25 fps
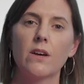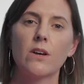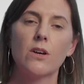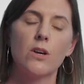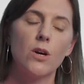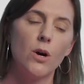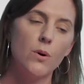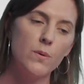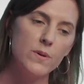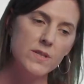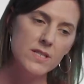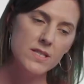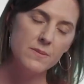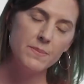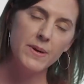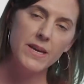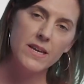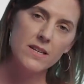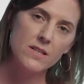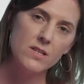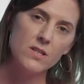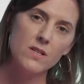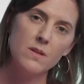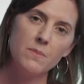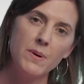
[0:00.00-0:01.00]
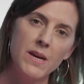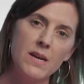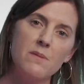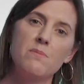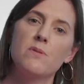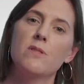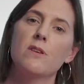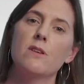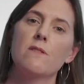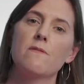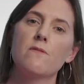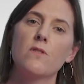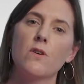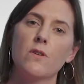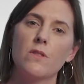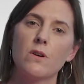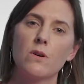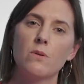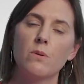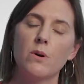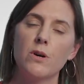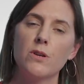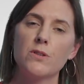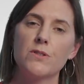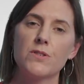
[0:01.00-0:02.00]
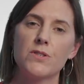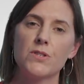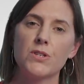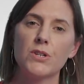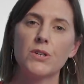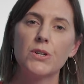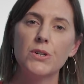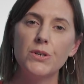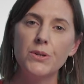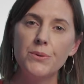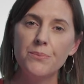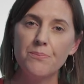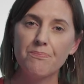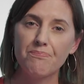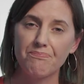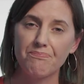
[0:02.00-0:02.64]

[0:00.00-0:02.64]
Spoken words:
Go and speak to the people that you've got the quotes to